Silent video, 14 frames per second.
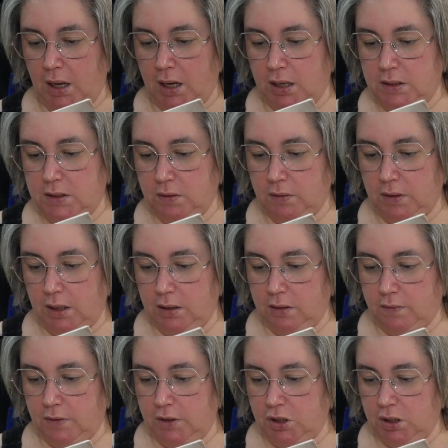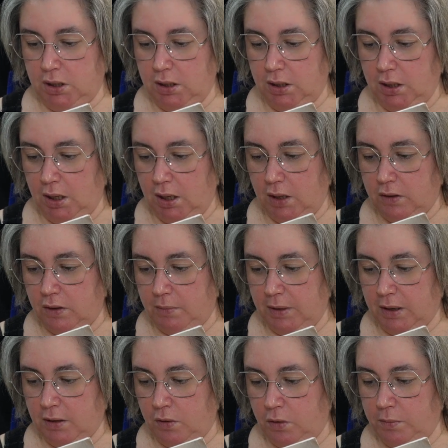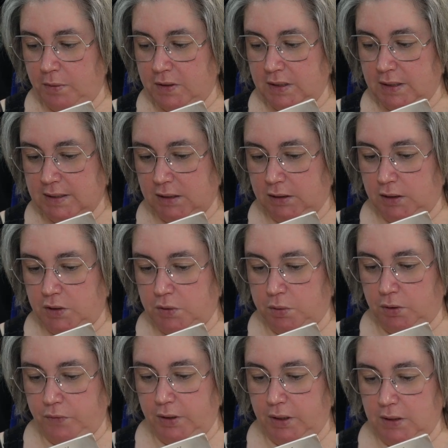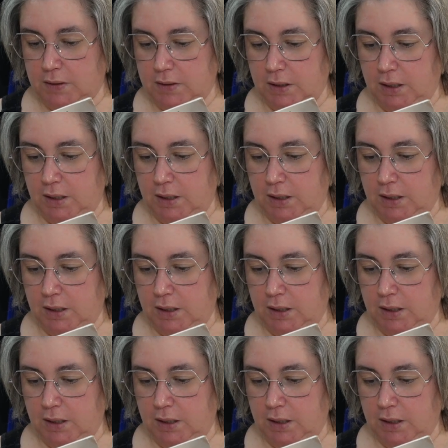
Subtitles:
until the end of this year. That'll make it almost exactly 12 years.